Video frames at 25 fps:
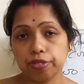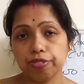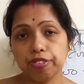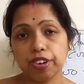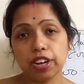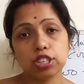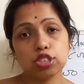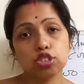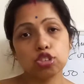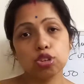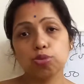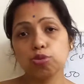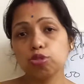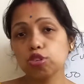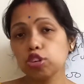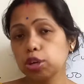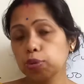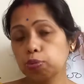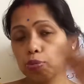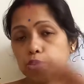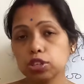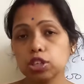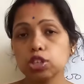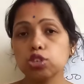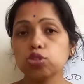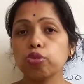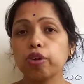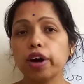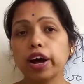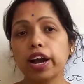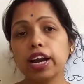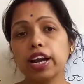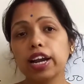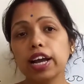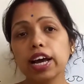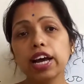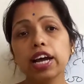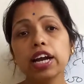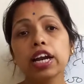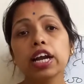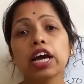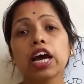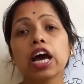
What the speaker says: First you have to deposit one layer,